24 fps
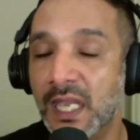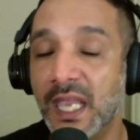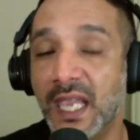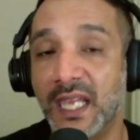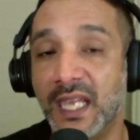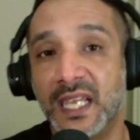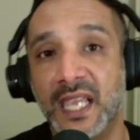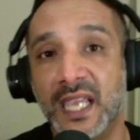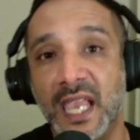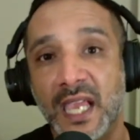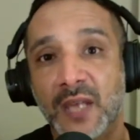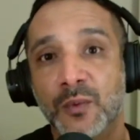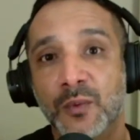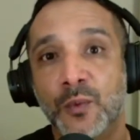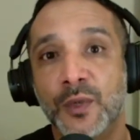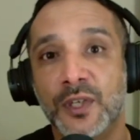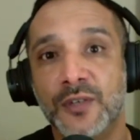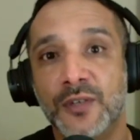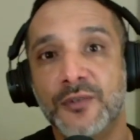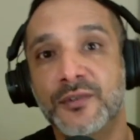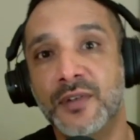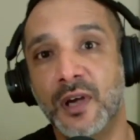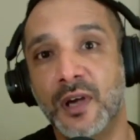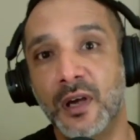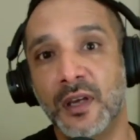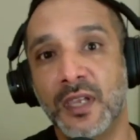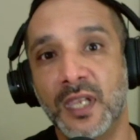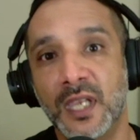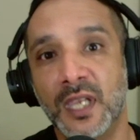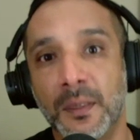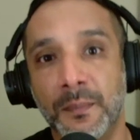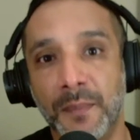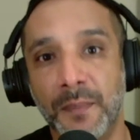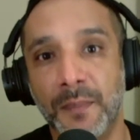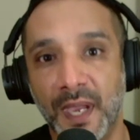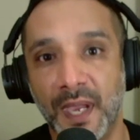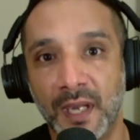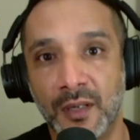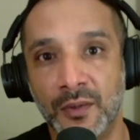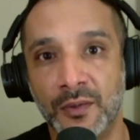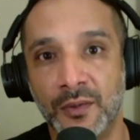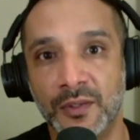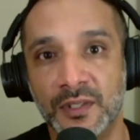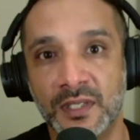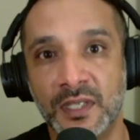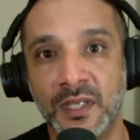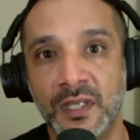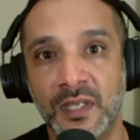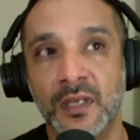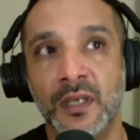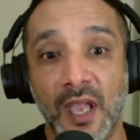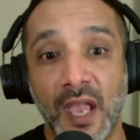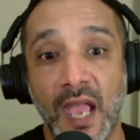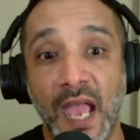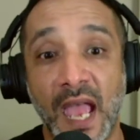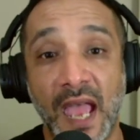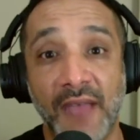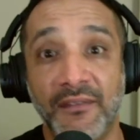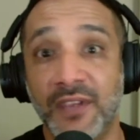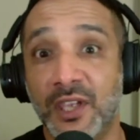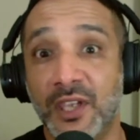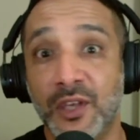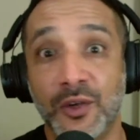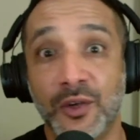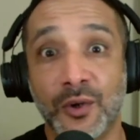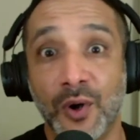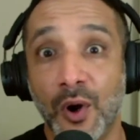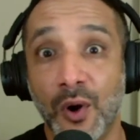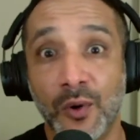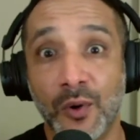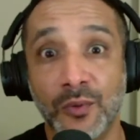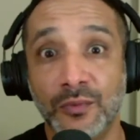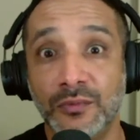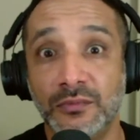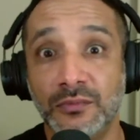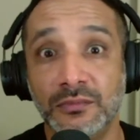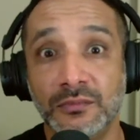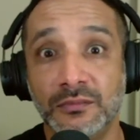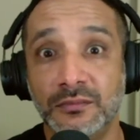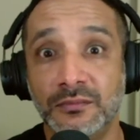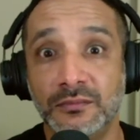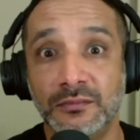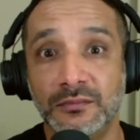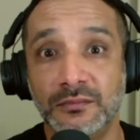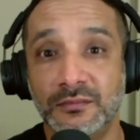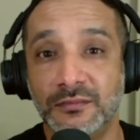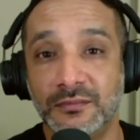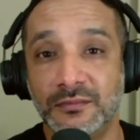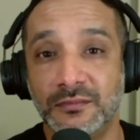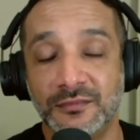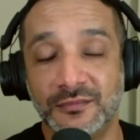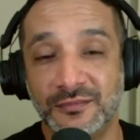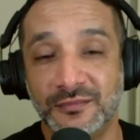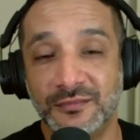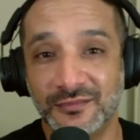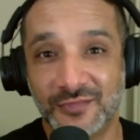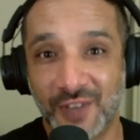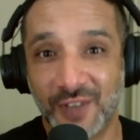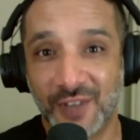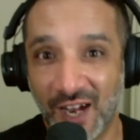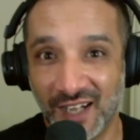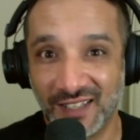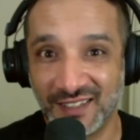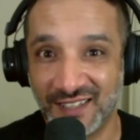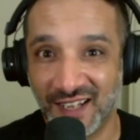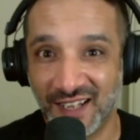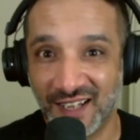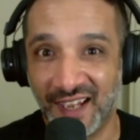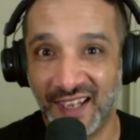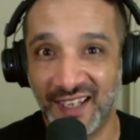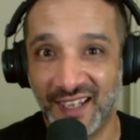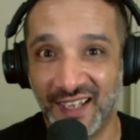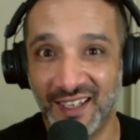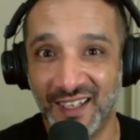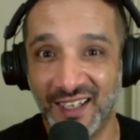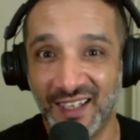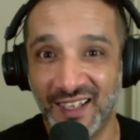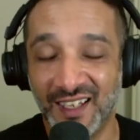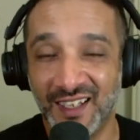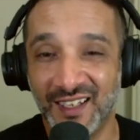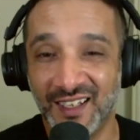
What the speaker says: And again, when you're talking about having your own raw diet